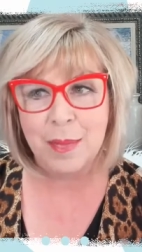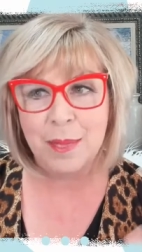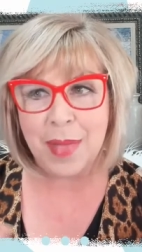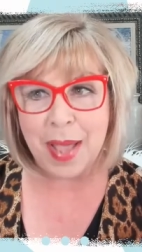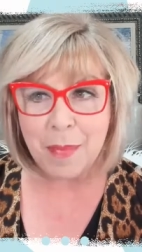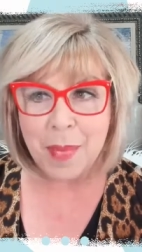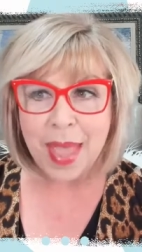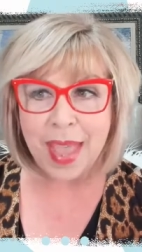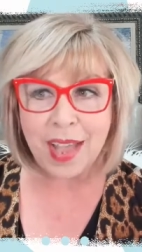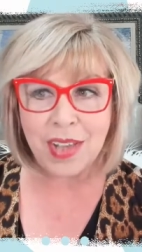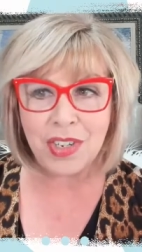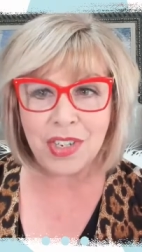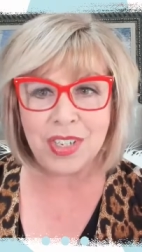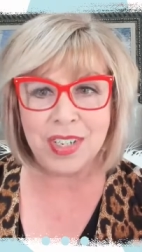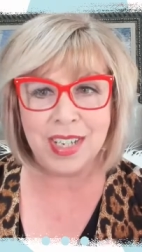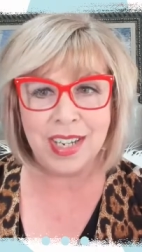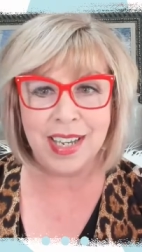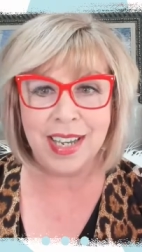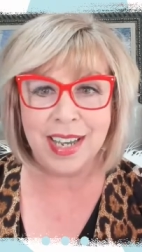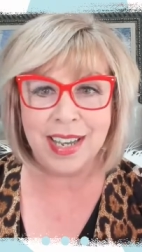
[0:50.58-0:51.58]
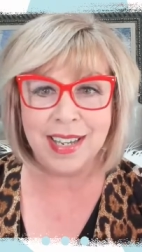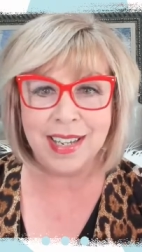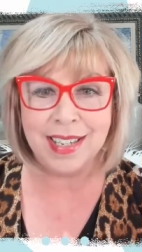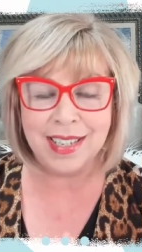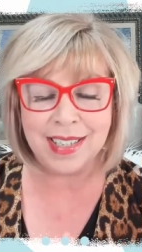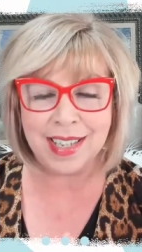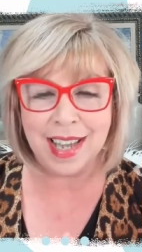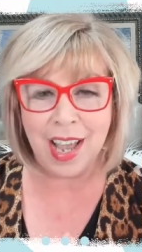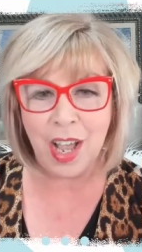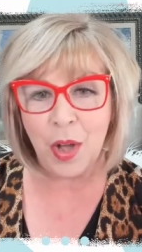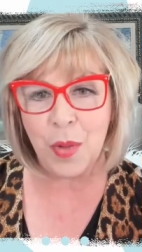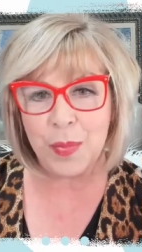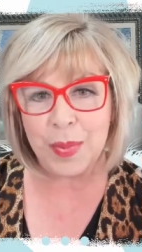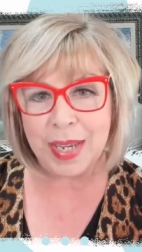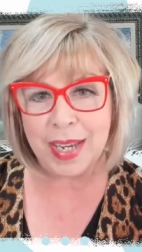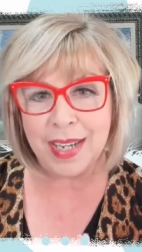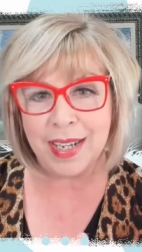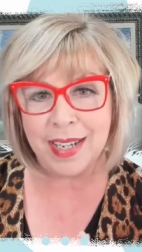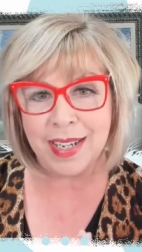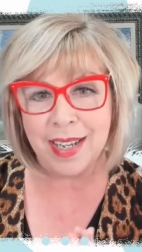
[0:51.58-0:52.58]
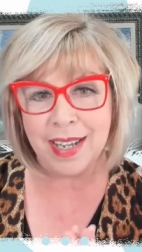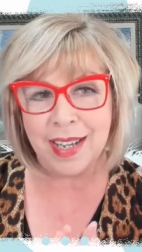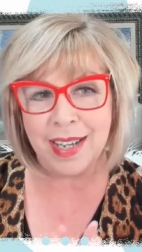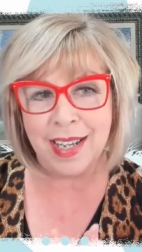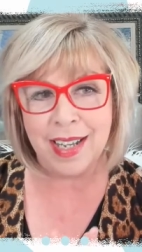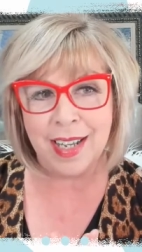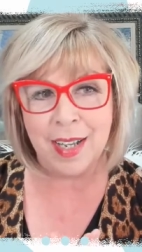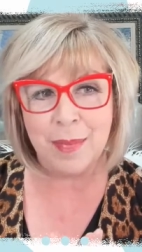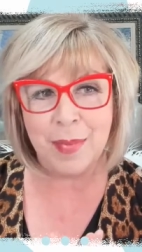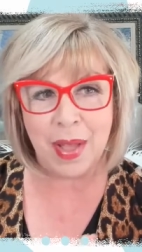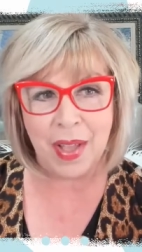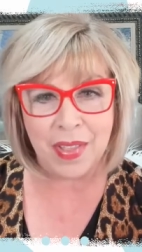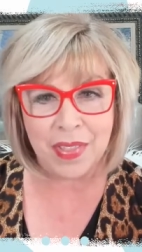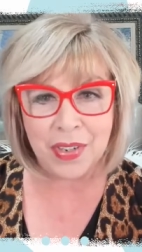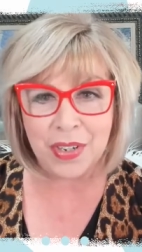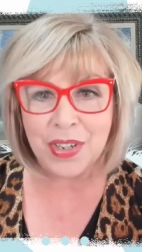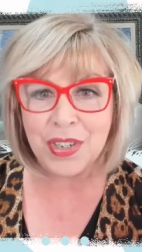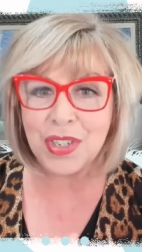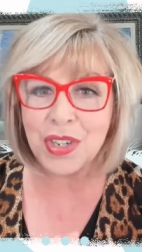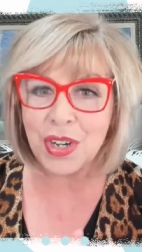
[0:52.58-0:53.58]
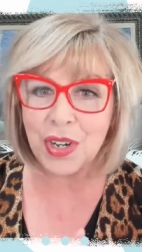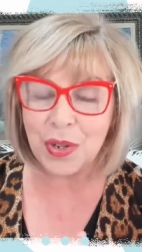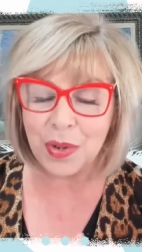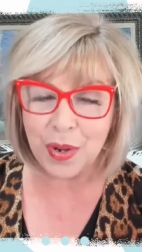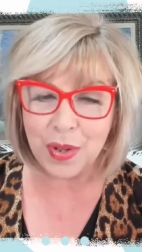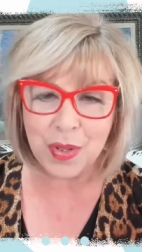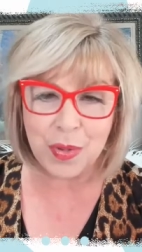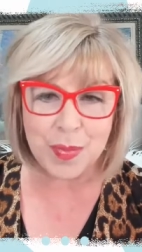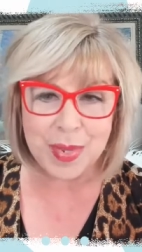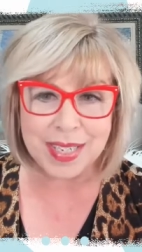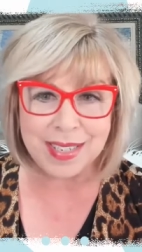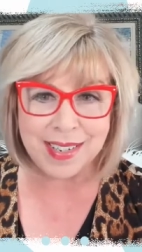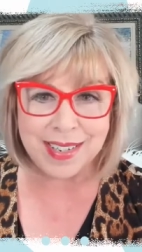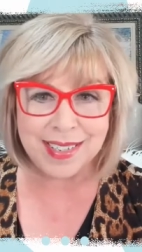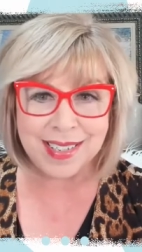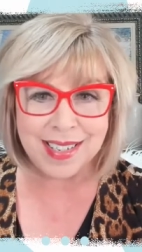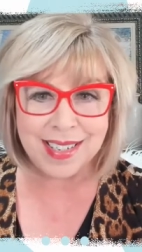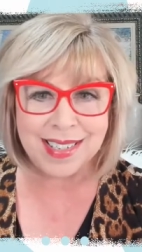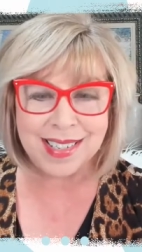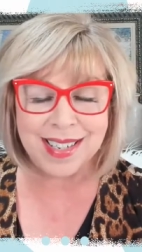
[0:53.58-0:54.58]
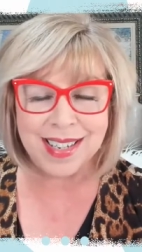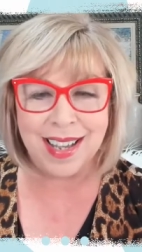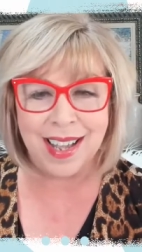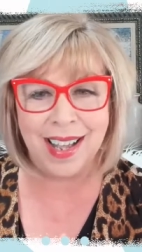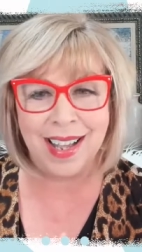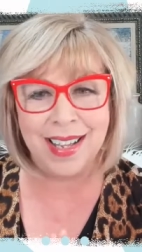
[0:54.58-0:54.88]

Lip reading: My passion is helping others grow their businesses,